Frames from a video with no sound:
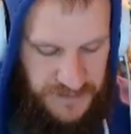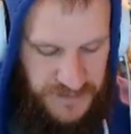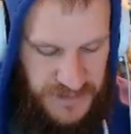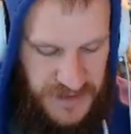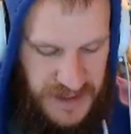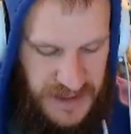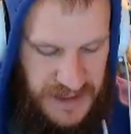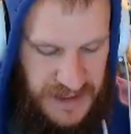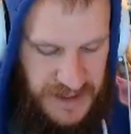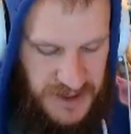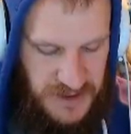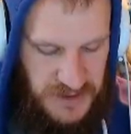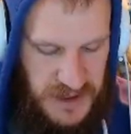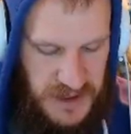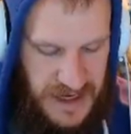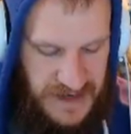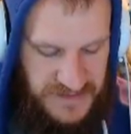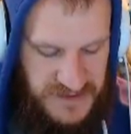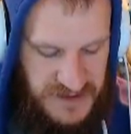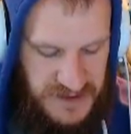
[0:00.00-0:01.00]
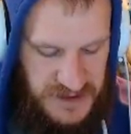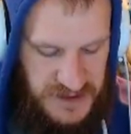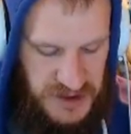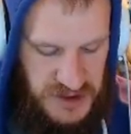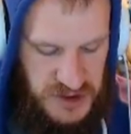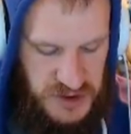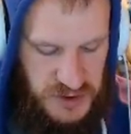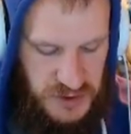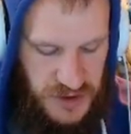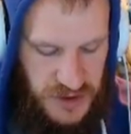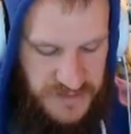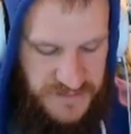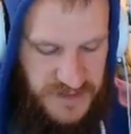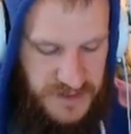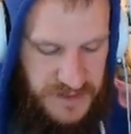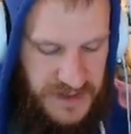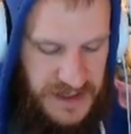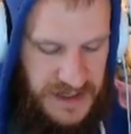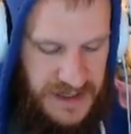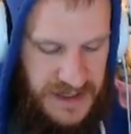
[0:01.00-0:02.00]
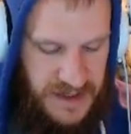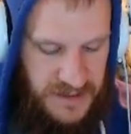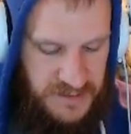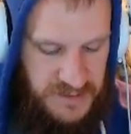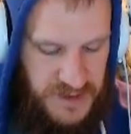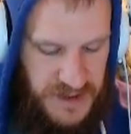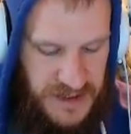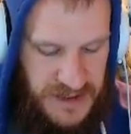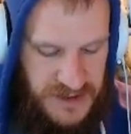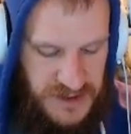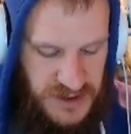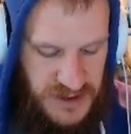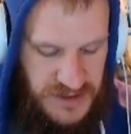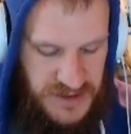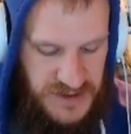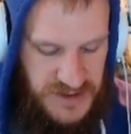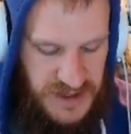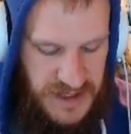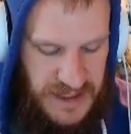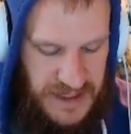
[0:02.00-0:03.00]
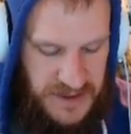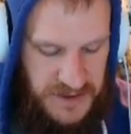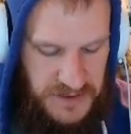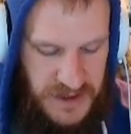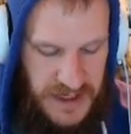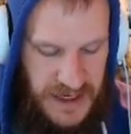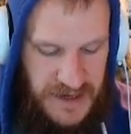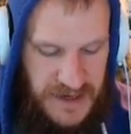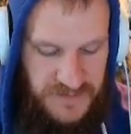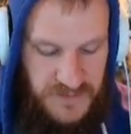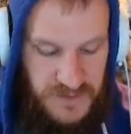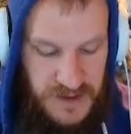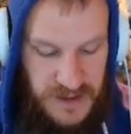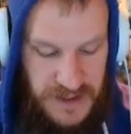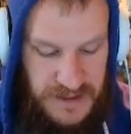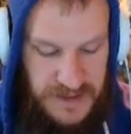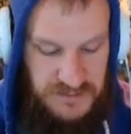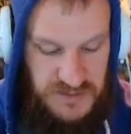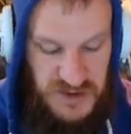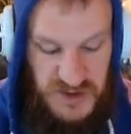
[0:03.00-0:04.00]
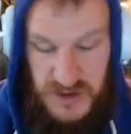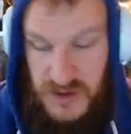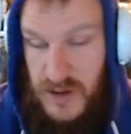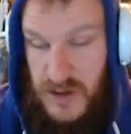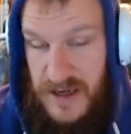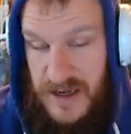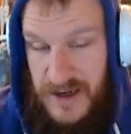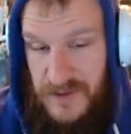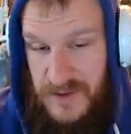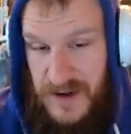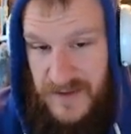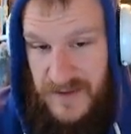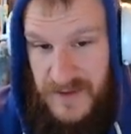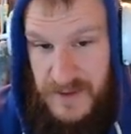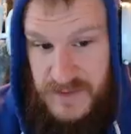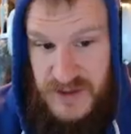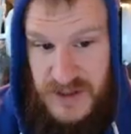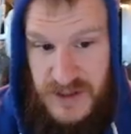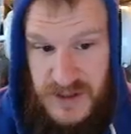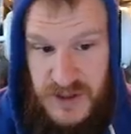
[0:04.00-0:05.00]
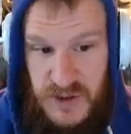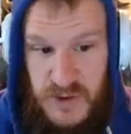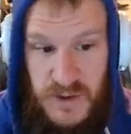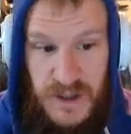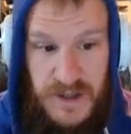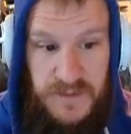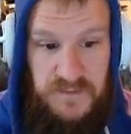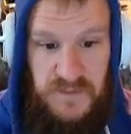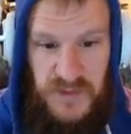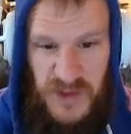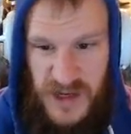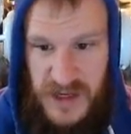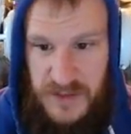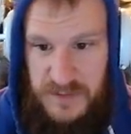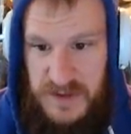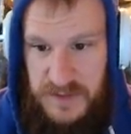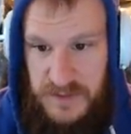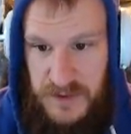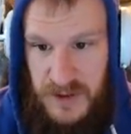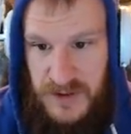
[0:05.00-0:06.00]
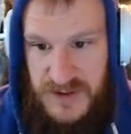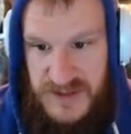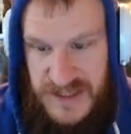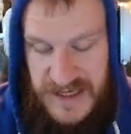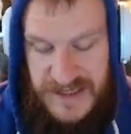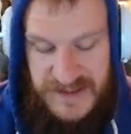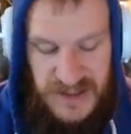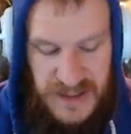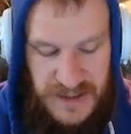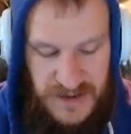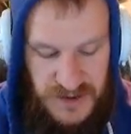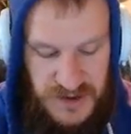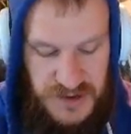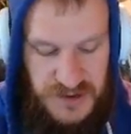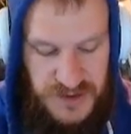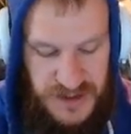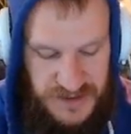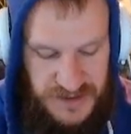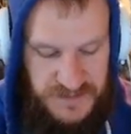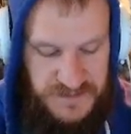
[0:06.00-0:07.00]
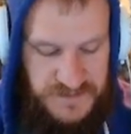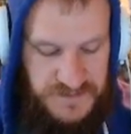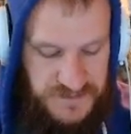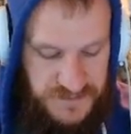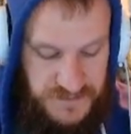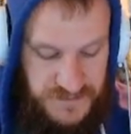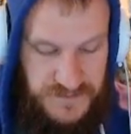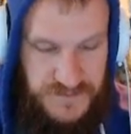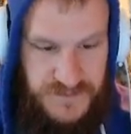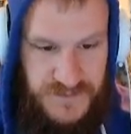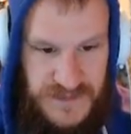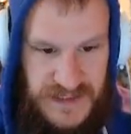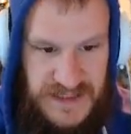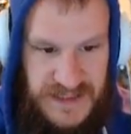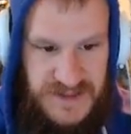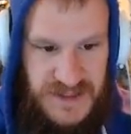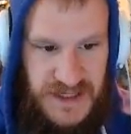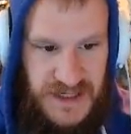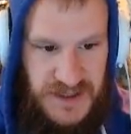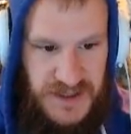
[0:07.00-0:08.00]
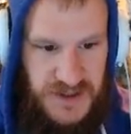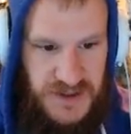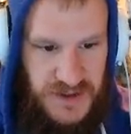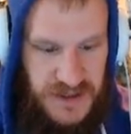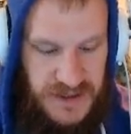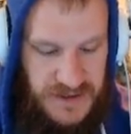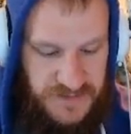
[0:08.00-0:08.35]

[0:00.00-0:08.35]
and you have to destroy it from in there. But as you can see, I don't have one of them, so I don't have them to destroy. A lot of people always ask how to do it. That's how you do it.